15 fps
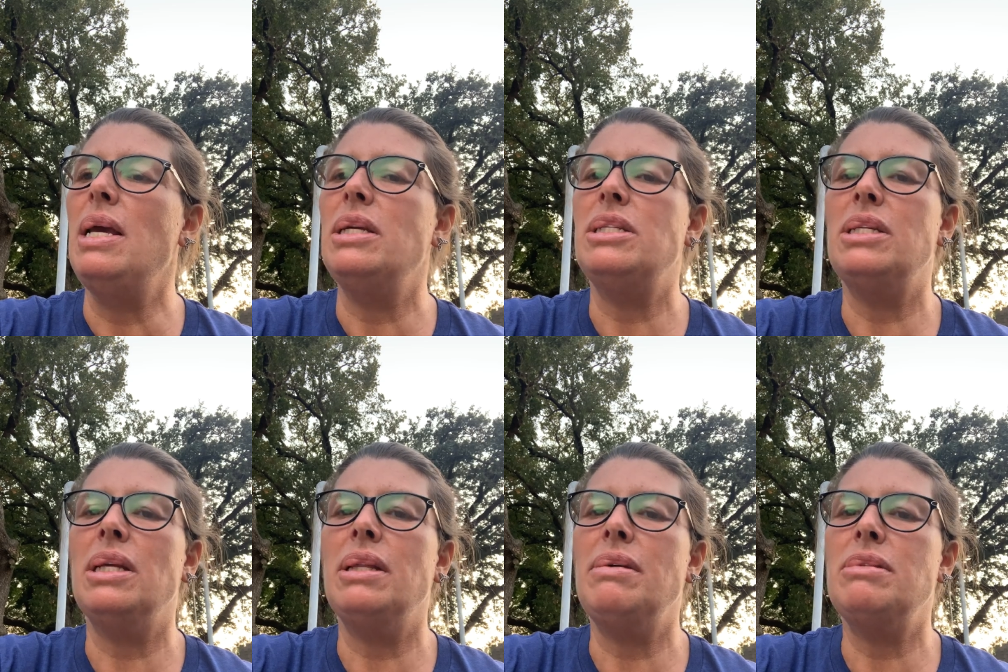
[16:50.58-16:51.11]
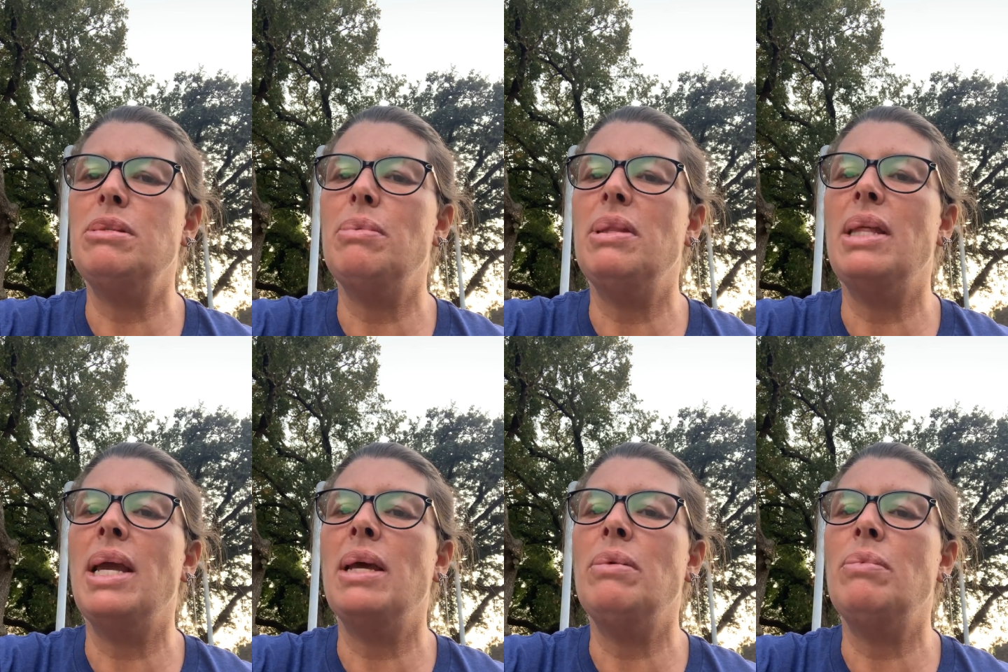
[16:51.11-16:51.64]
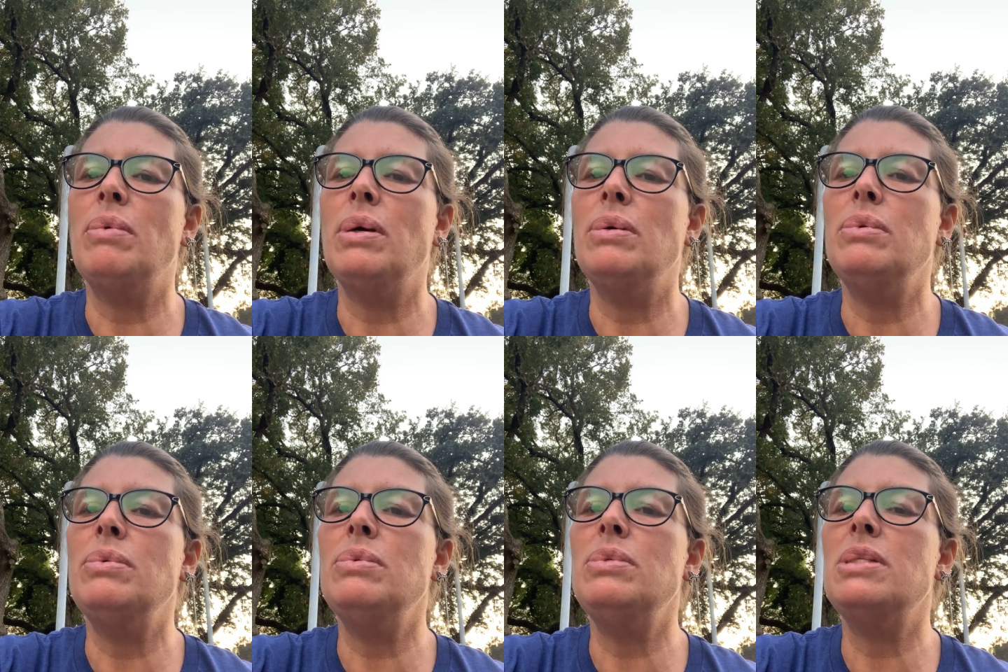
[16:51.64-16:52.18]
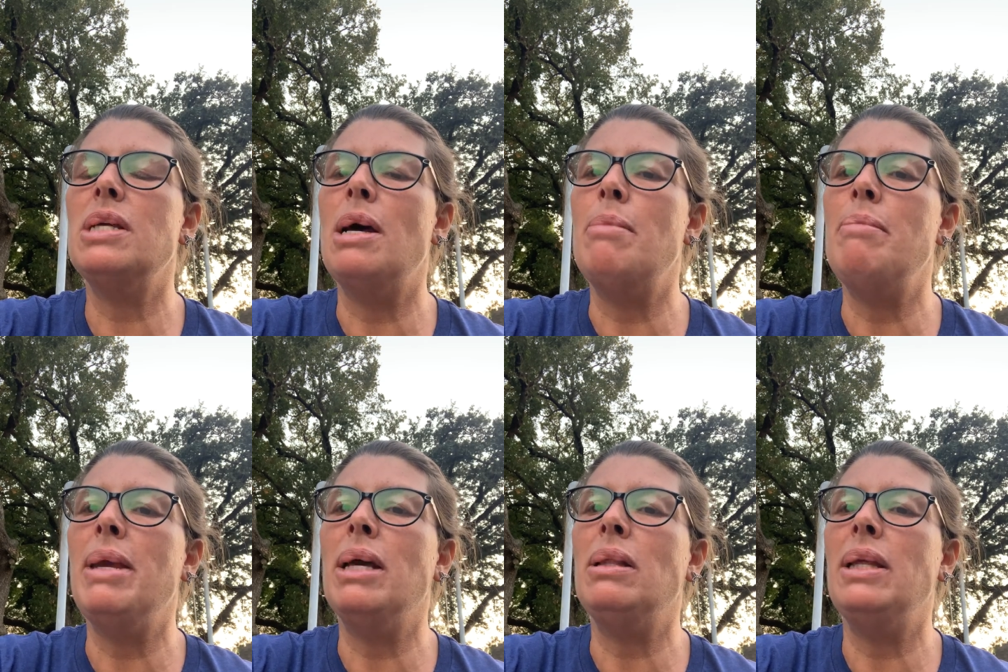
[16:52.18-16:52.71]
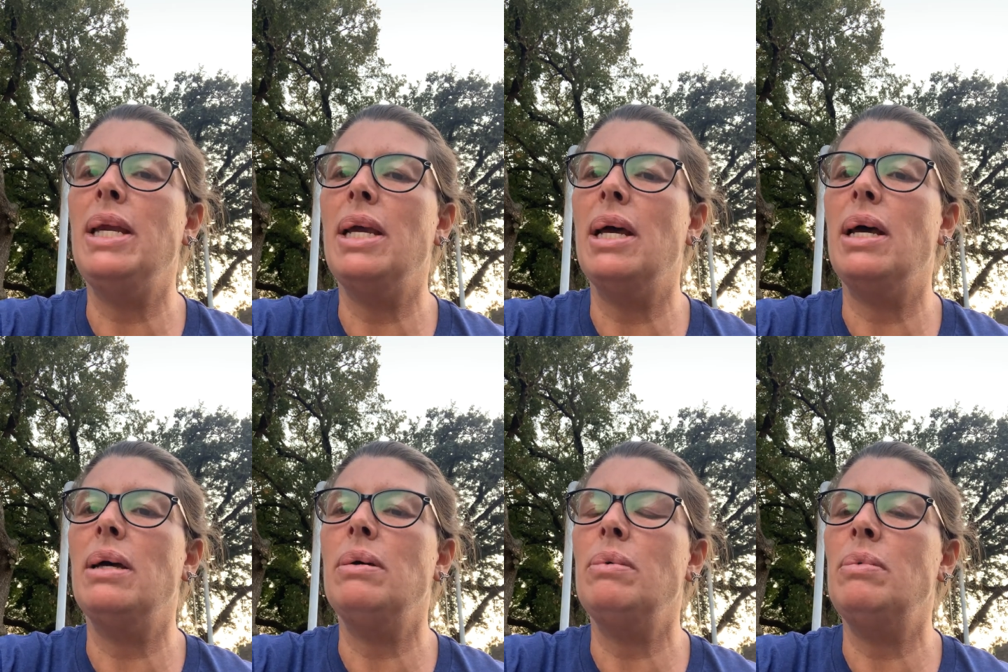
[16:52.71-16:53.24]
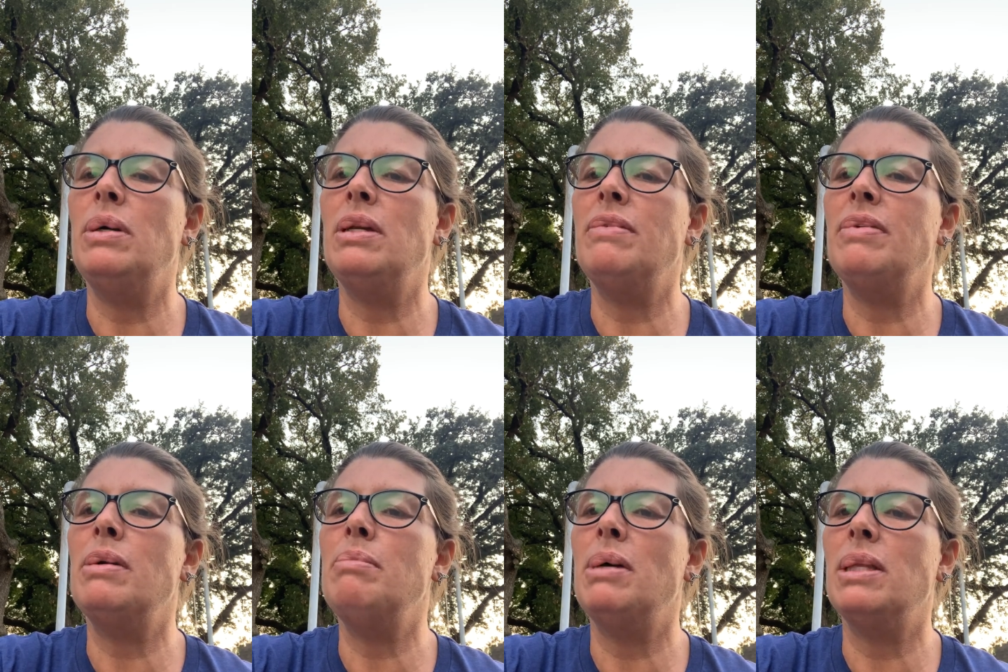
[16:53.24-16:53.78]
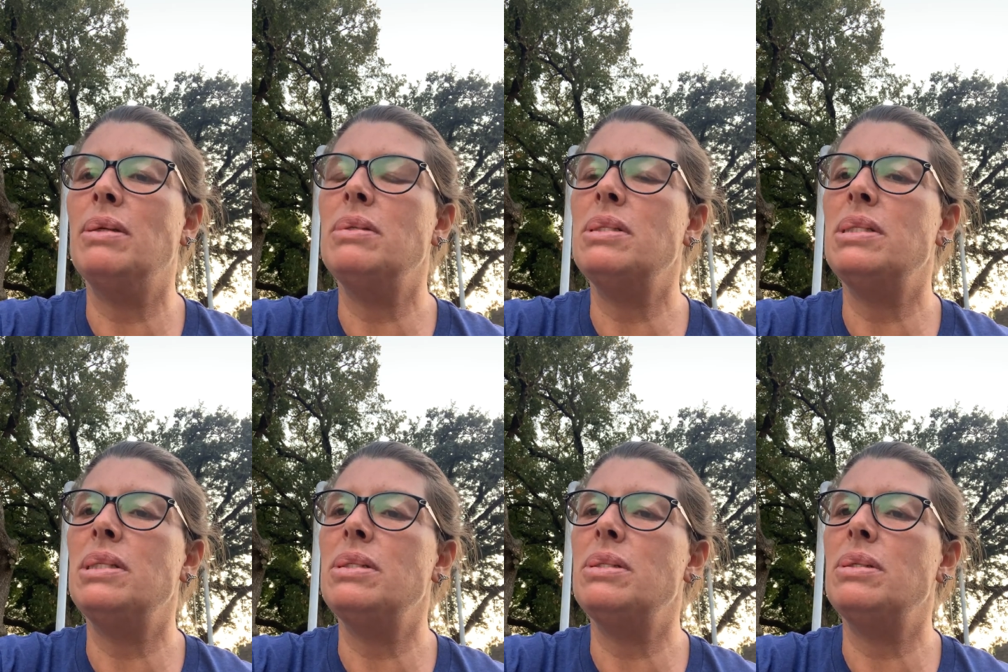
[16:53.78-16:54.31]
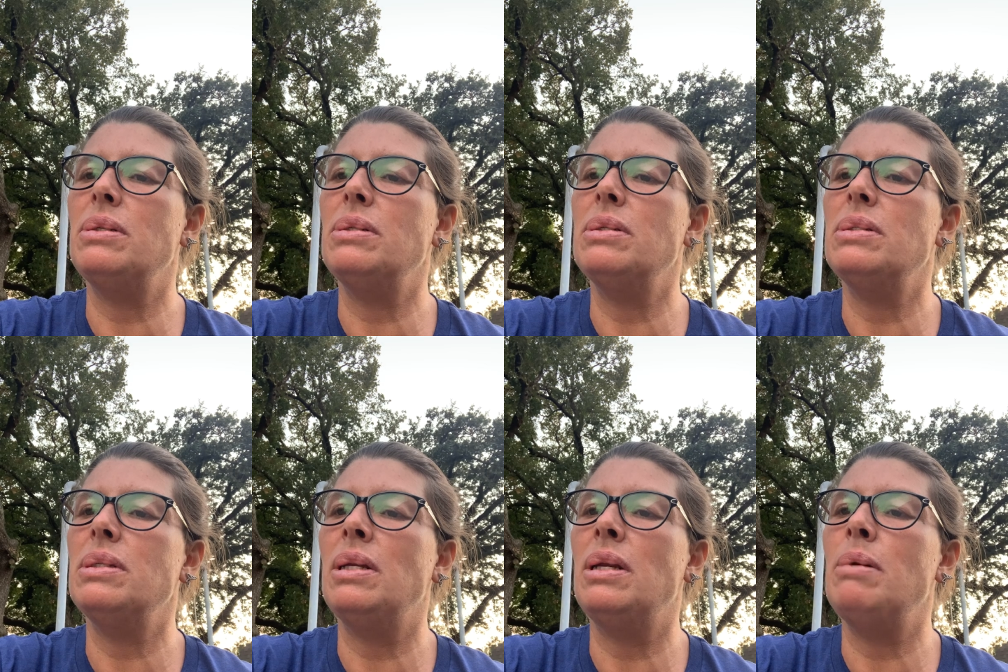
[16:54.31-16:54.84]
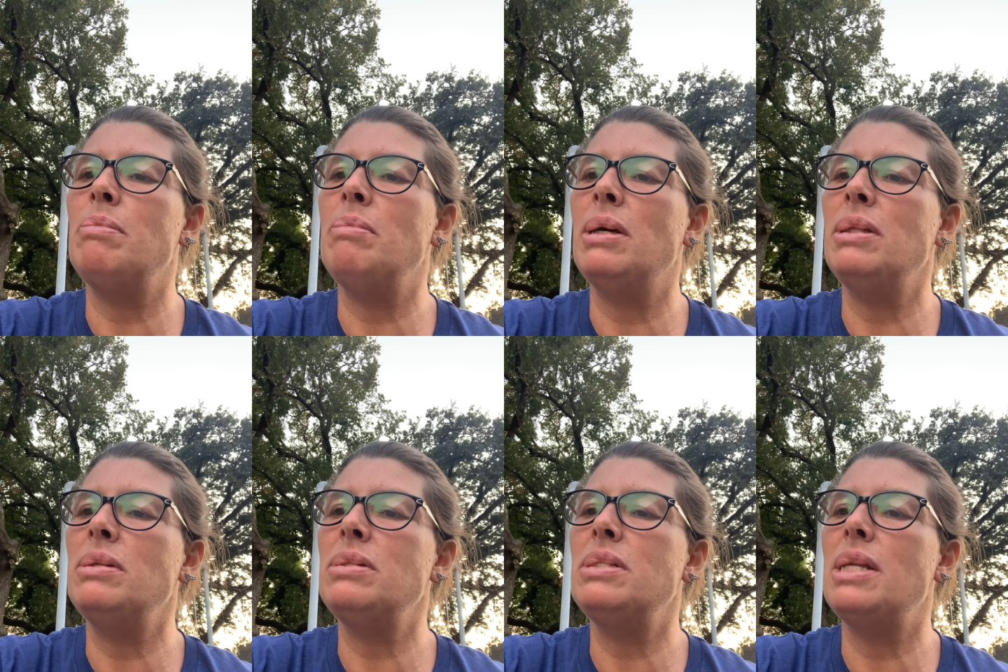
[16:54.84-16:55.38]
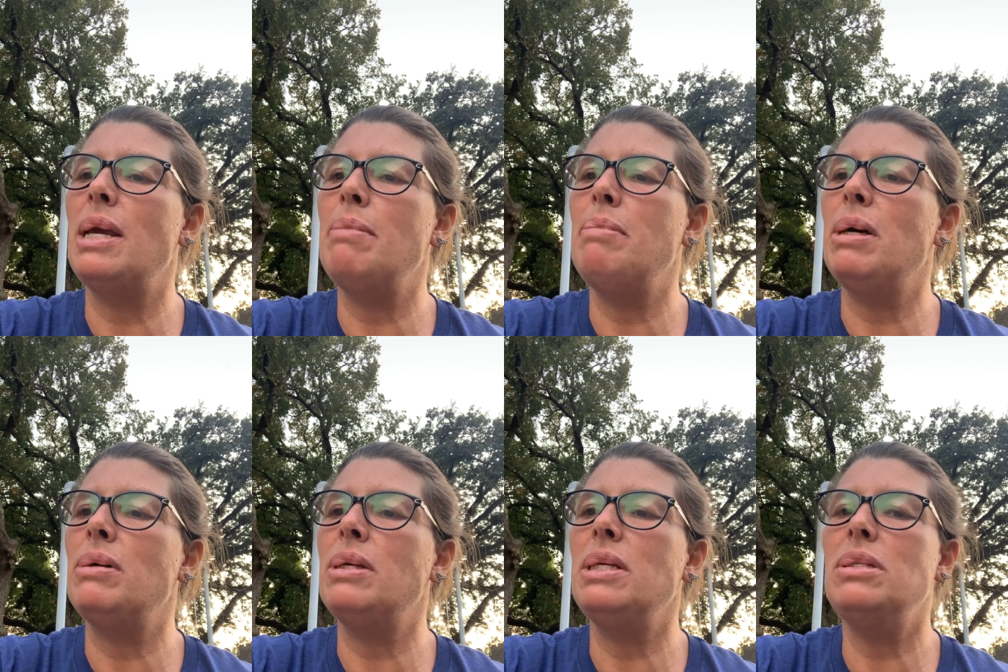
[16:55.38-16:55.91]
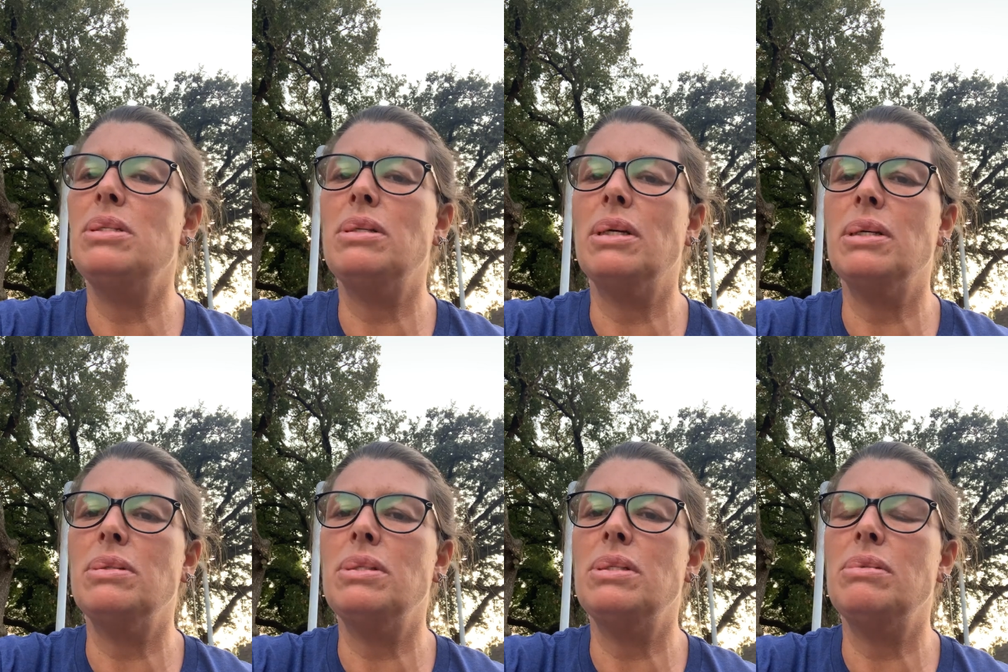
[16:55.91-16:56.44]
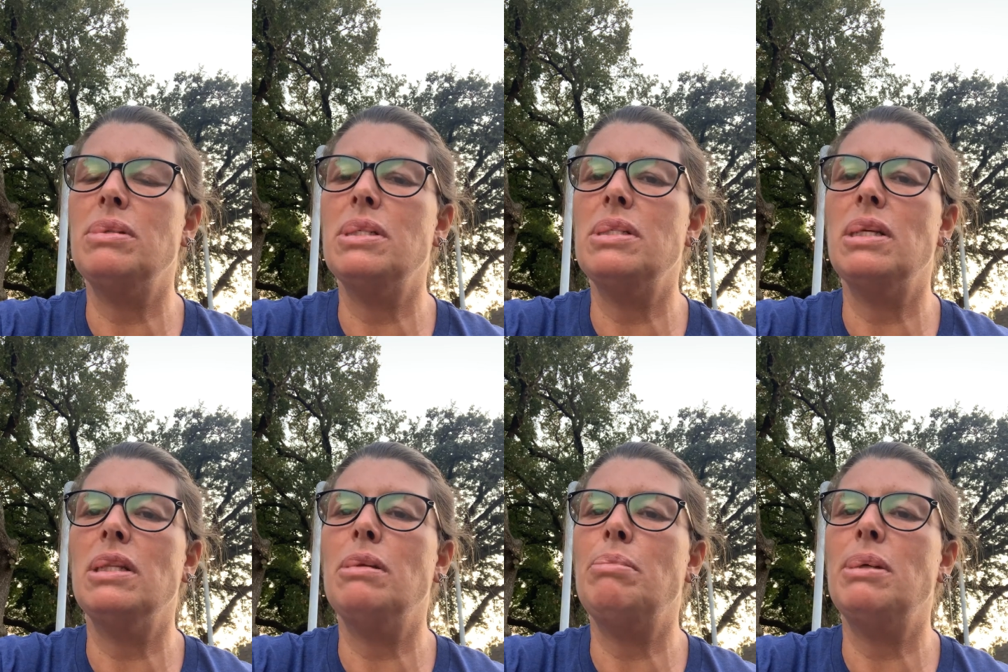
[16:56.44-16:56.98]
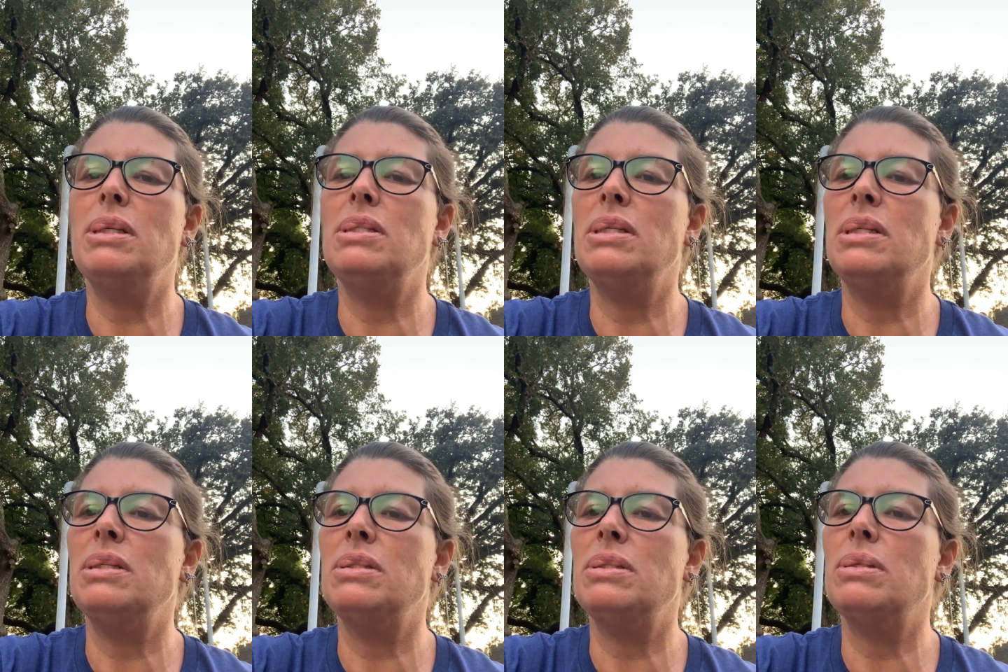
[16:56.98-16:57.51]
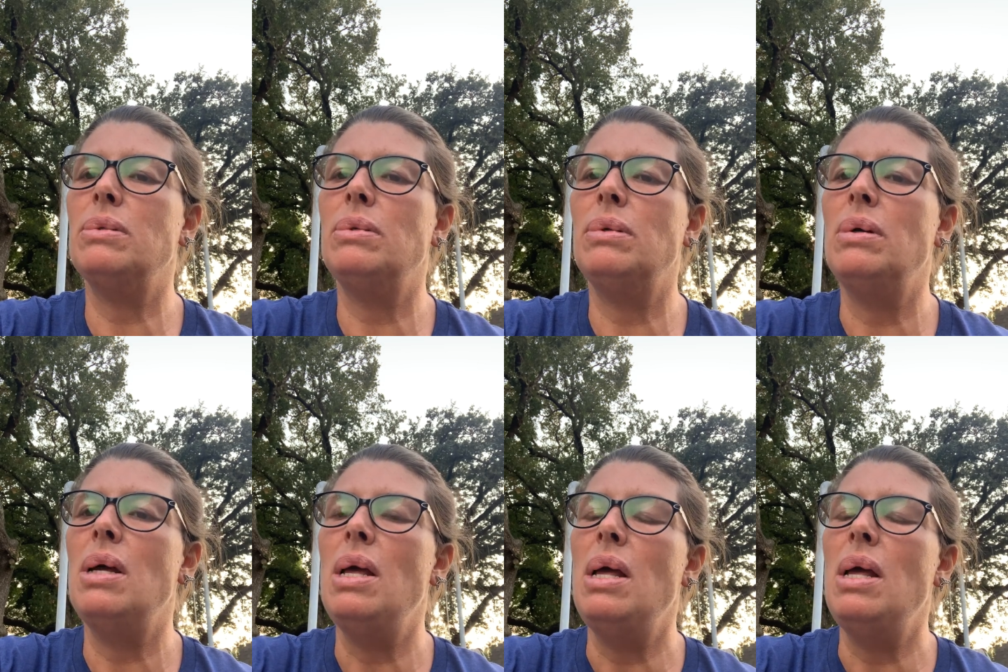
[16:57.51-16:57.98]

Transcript: She lives with Aunt Rose Amelia, one of her mother's sisters, and on Mother's Day, Belky struggles through a celebration at school.